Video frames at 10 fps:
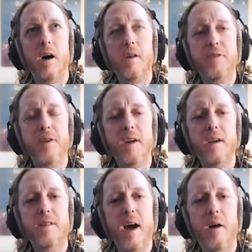I
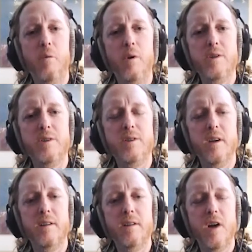think that was
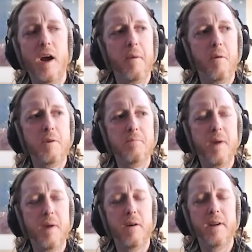at the time I was
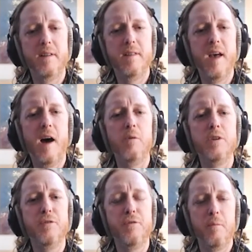married. That
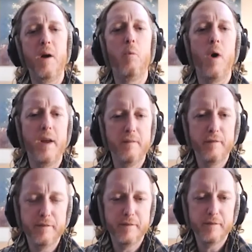was for my
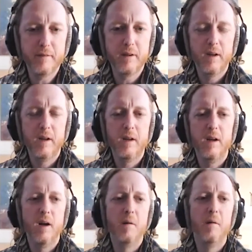wife,
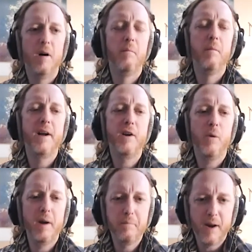mm. my
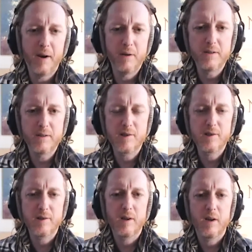
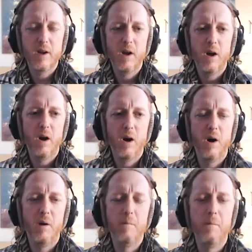grandparents,
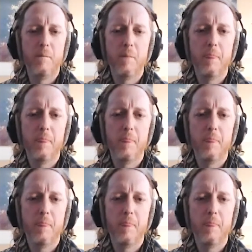um,